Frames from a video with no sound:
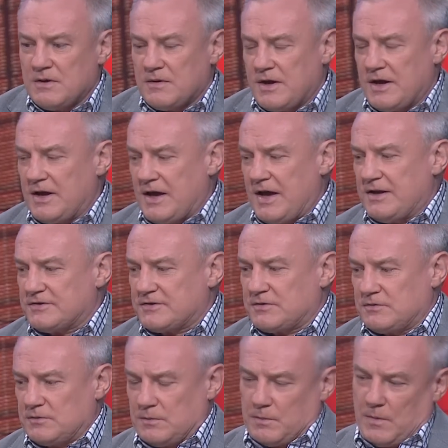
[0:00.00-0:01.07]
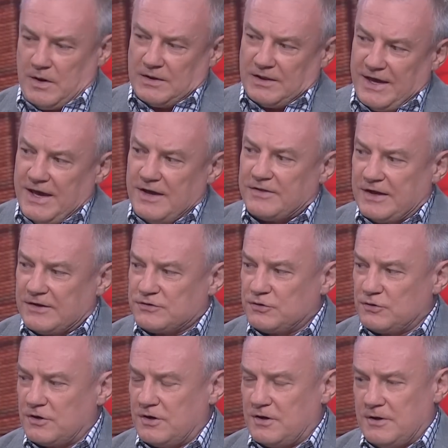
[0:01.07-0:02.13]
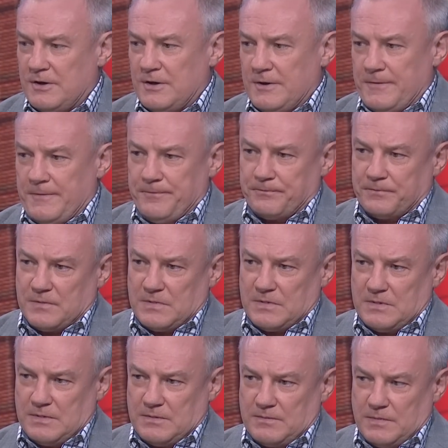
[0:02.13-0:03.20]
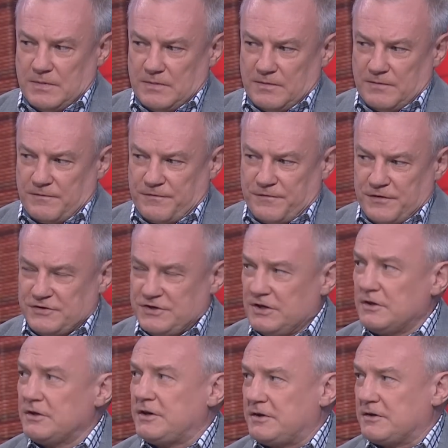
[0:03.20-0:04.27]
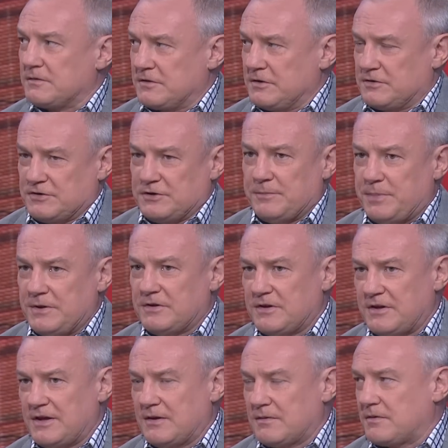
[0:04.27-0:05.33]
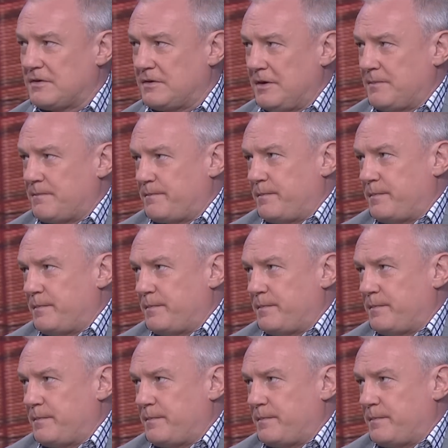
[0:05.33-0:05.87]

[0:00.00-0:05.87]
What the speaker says: has allowed that sort of fragility to slip into their